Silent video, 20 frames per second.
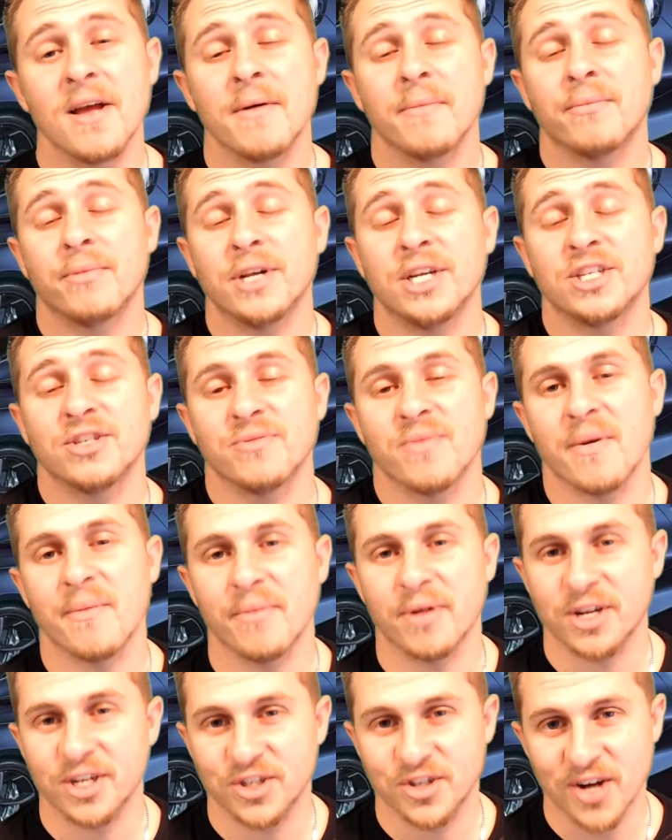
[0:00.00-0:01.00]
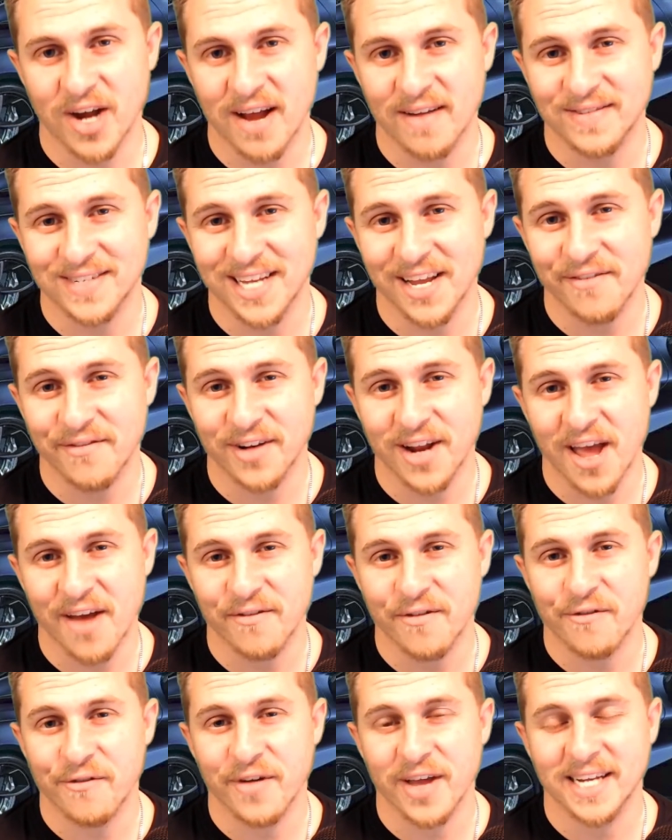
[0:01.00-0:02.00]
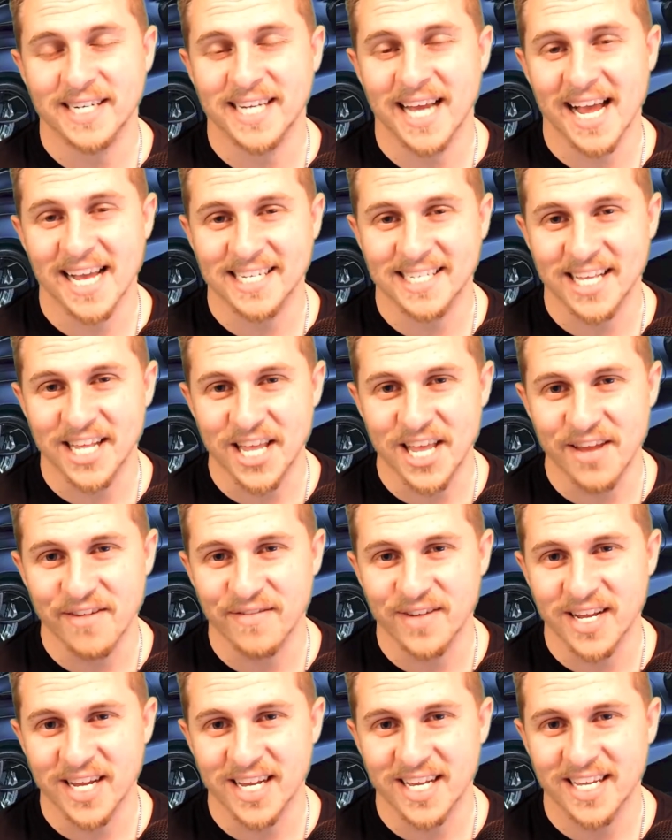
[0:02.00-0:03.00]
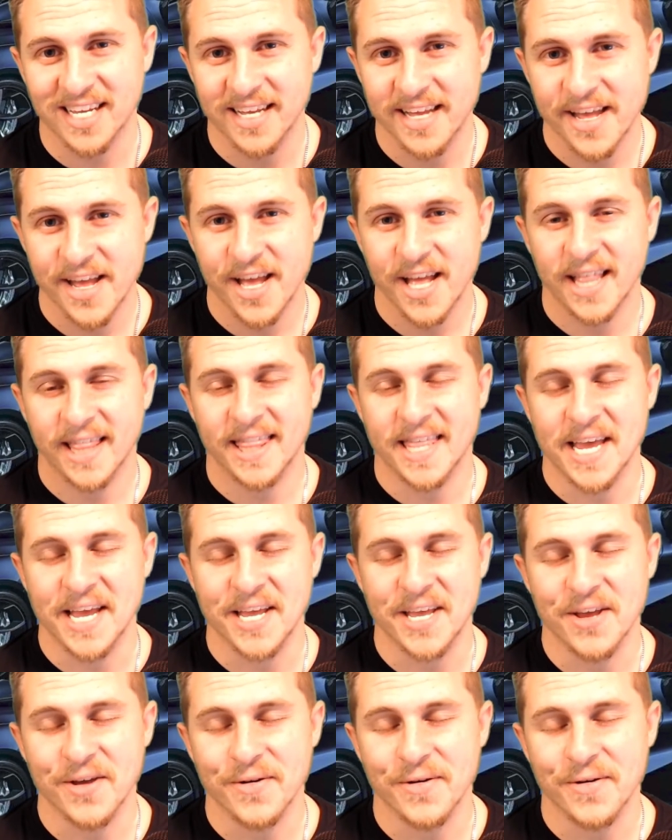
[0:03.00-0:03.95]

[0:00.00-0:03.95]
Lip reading: Please remember to drive safe and have a fantastic evening. Thank you.